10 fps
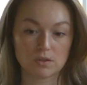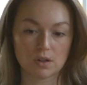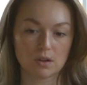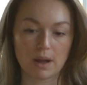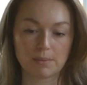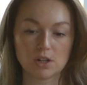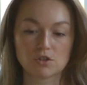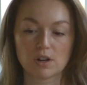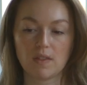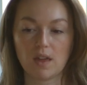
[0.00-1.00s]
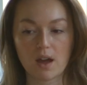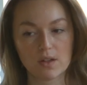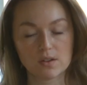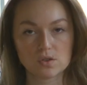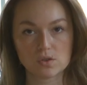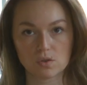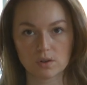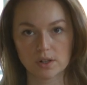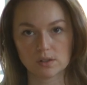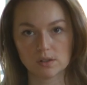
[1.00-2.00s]
So I'm going to try the other
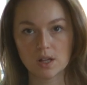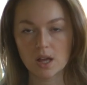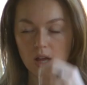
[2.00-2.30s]
tutorial